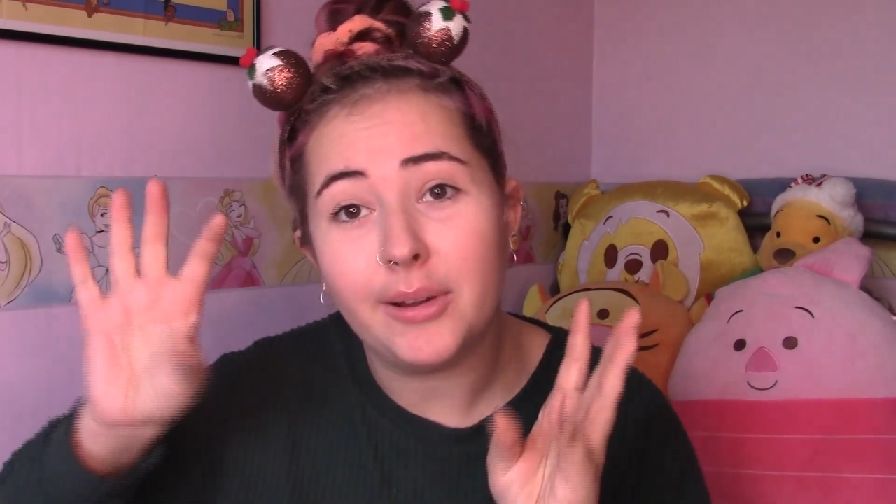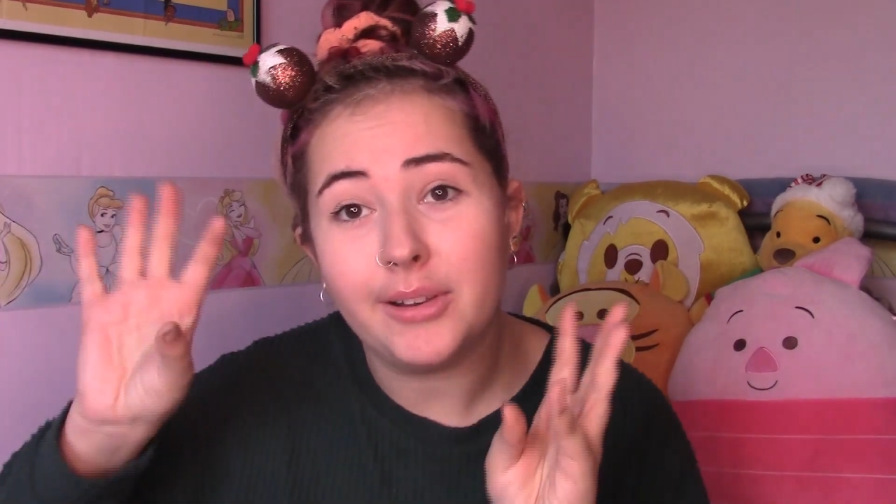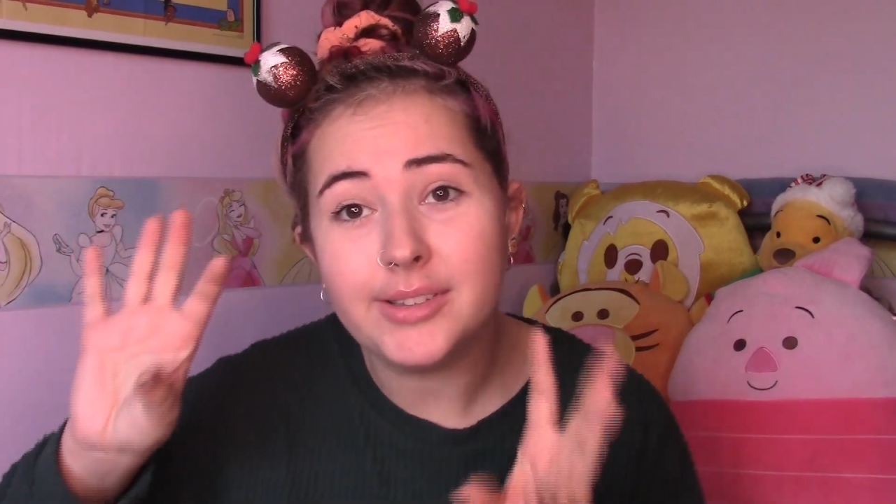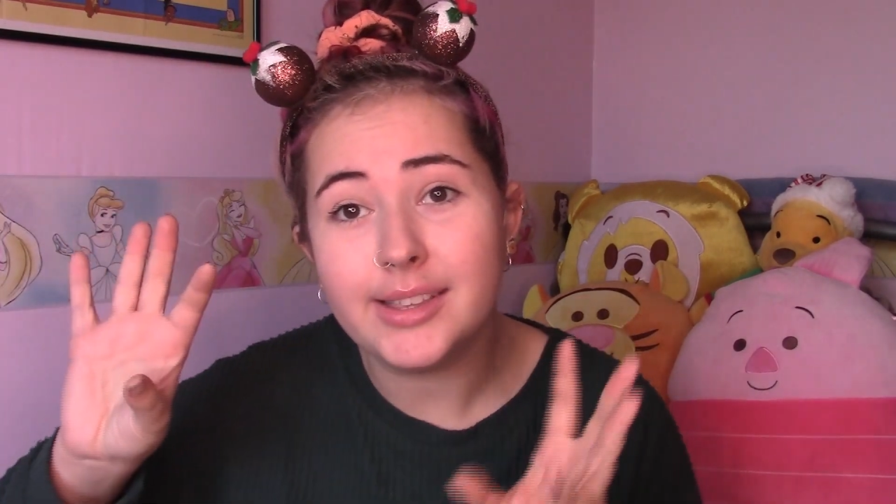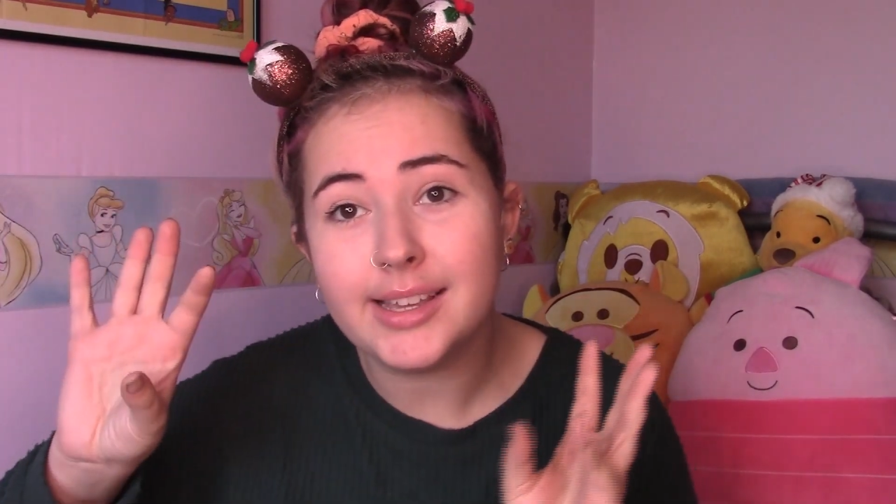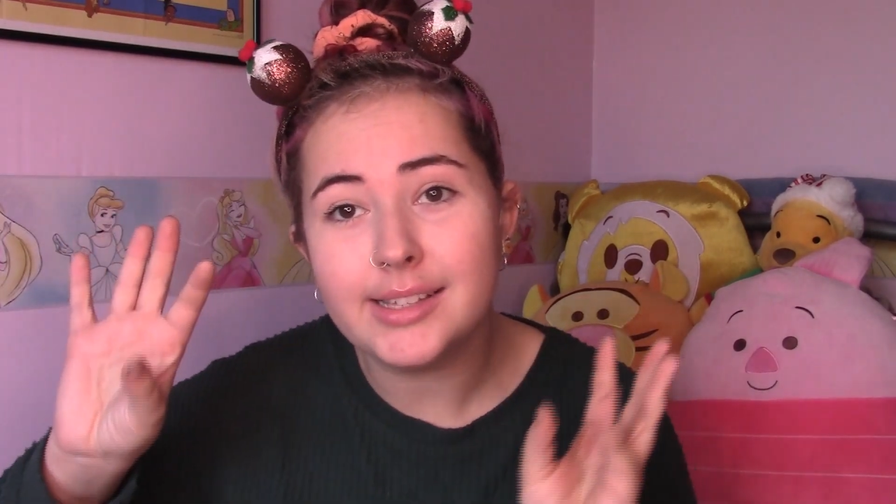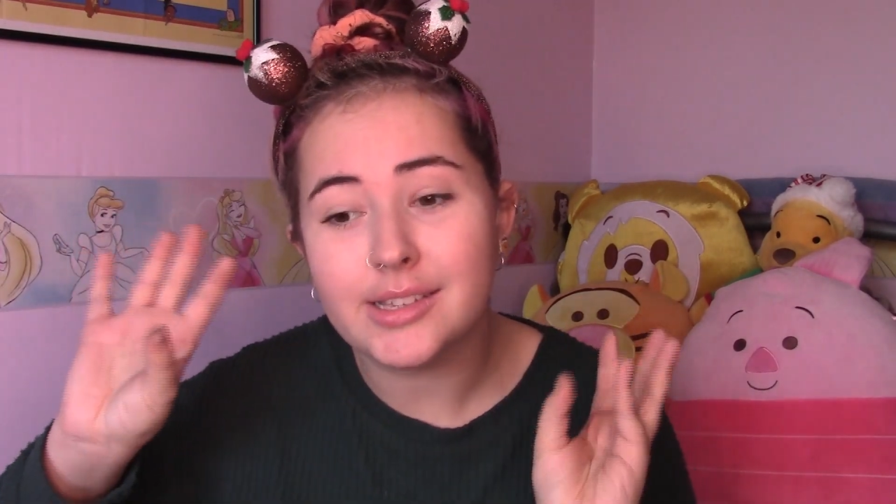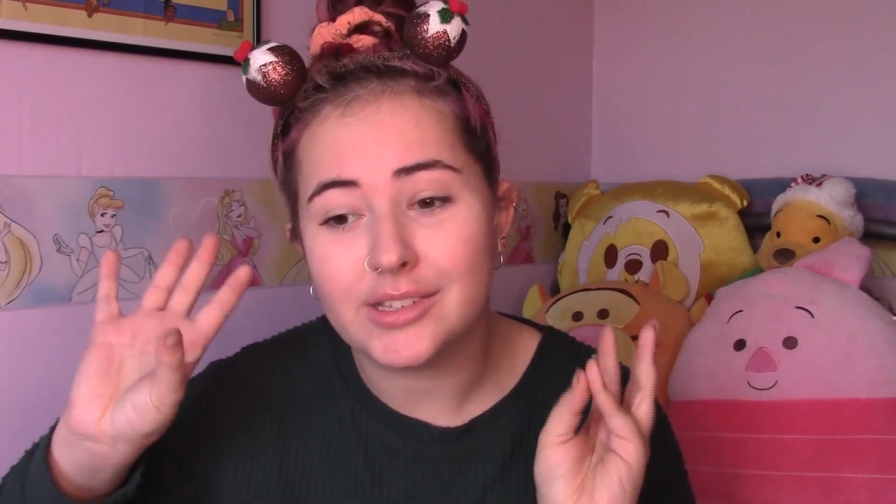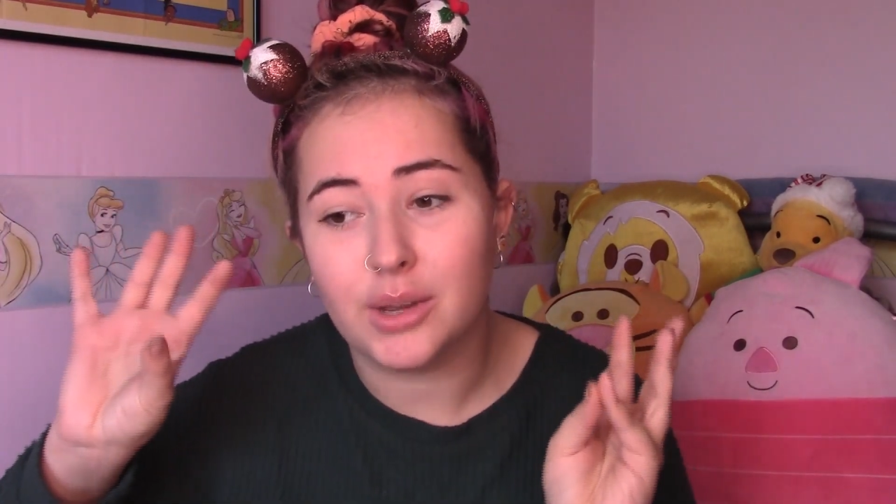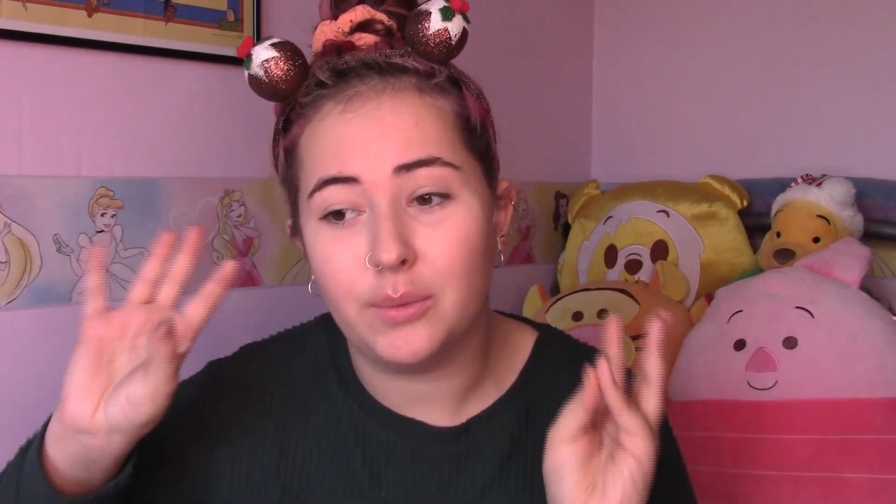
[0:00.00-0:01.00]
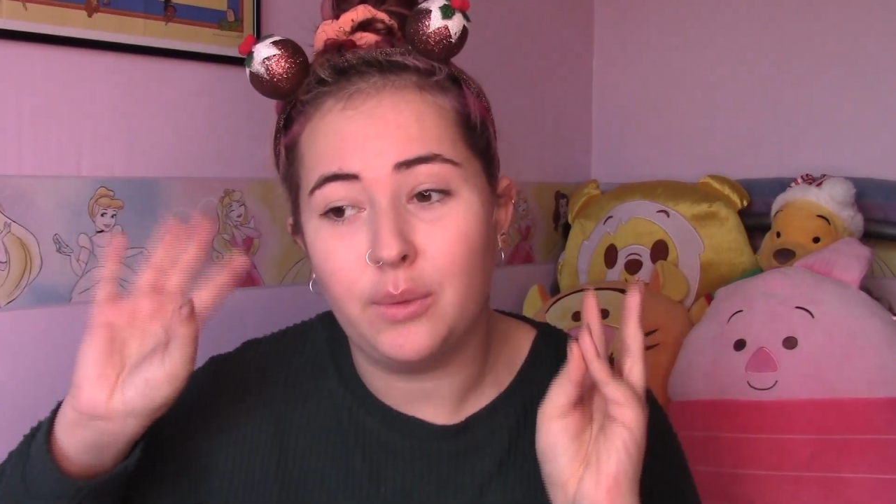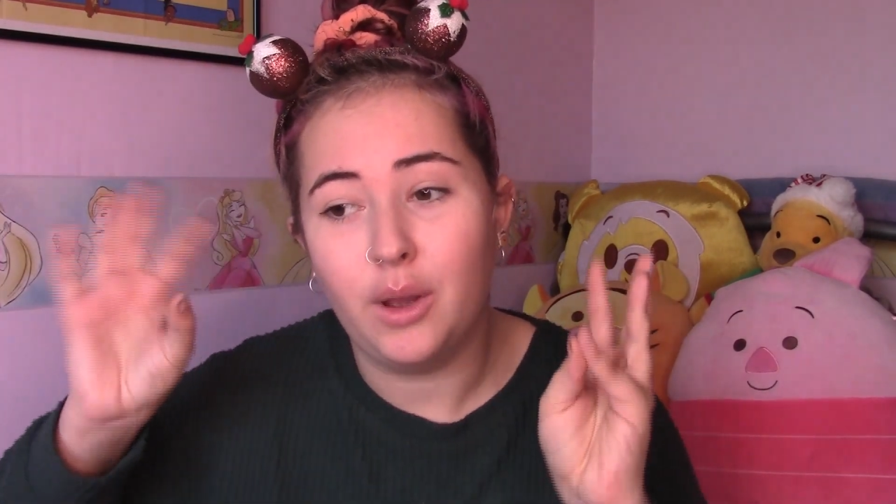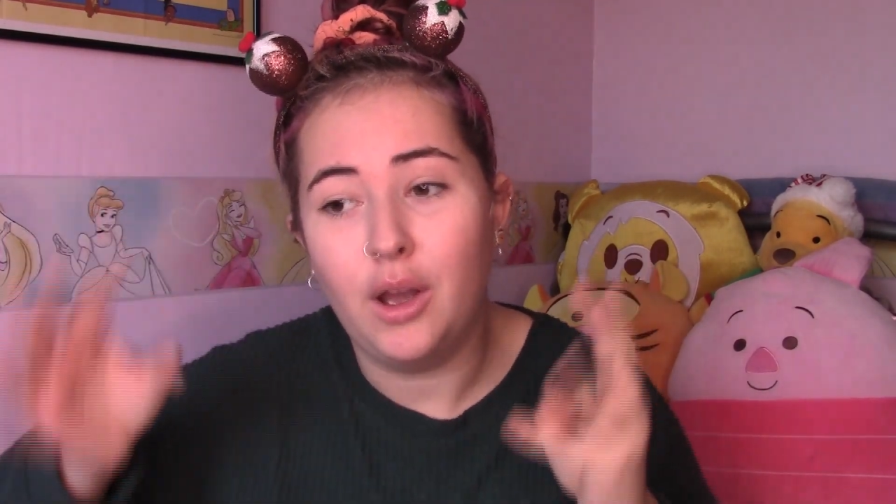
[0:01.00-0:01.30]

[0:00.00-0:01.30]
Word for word: on those things. So